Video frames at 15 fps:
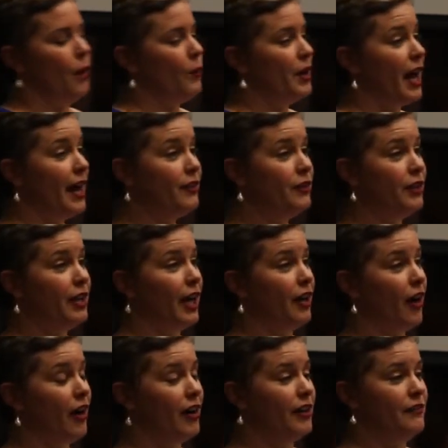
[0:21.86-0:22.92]
when I look at
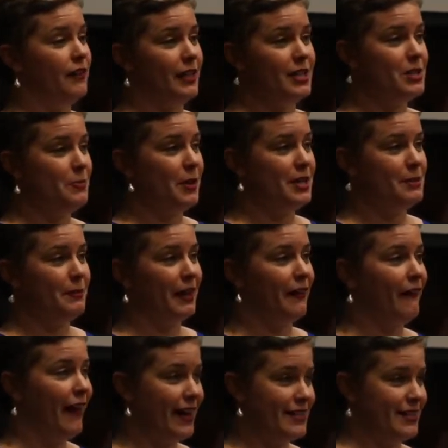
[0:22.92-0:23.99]
our advanced placement
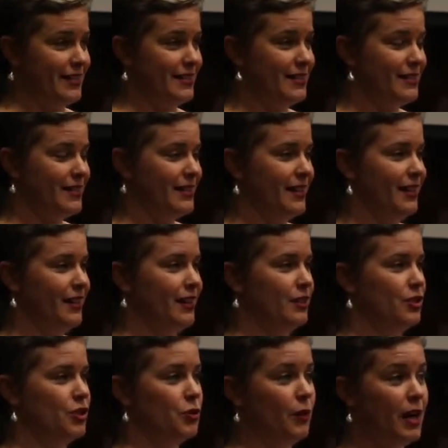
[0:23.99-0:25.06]
classes,
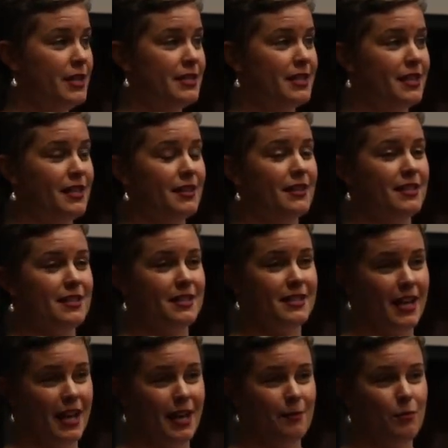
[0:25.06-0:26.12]
do I see the
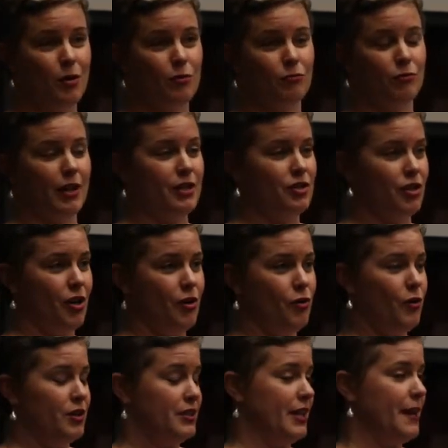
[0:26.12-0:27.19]
same
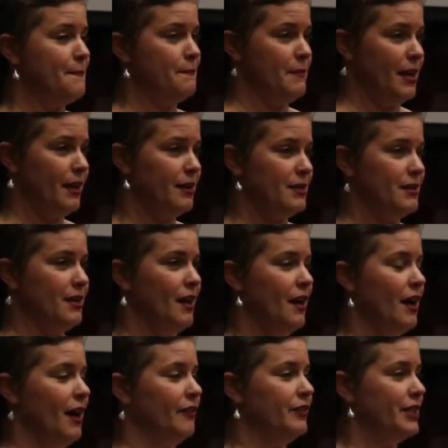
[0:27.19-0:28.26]
ratio, same mix
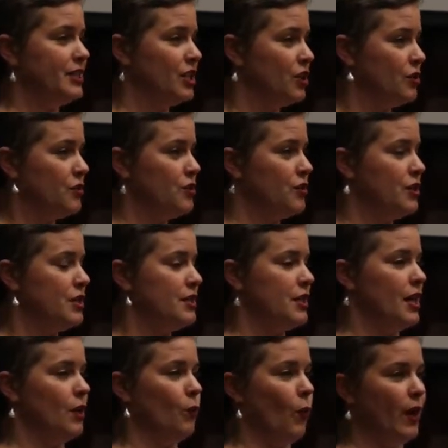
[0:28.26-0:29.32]
of Latino students
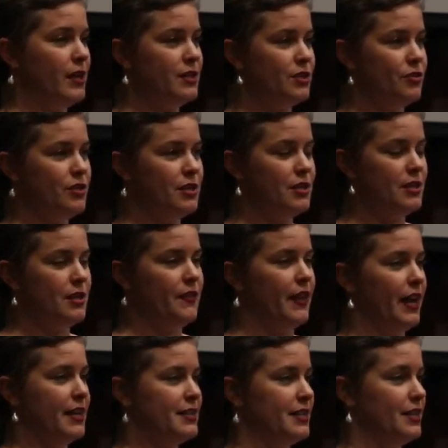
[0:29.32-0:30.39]
and white students that
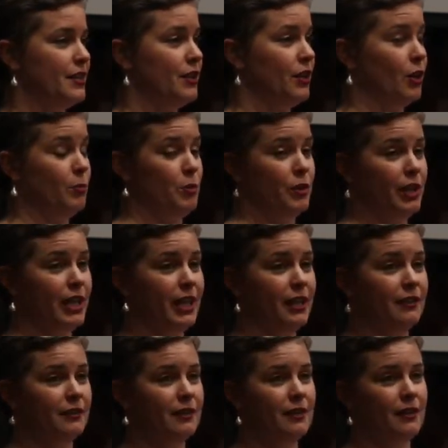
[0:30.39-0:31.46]
I see in the community?
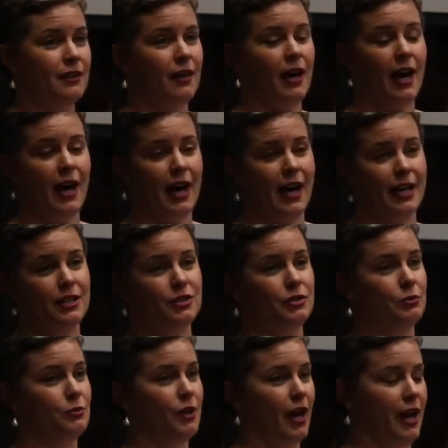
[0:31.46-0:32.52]
I
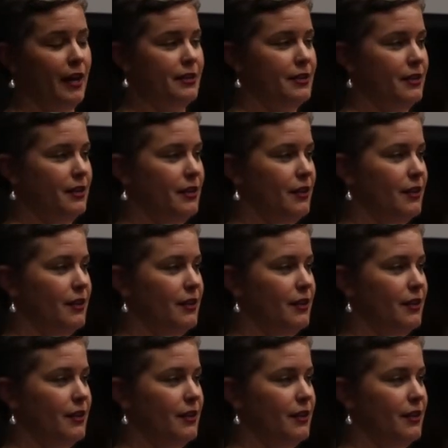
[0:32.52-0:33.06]
do not.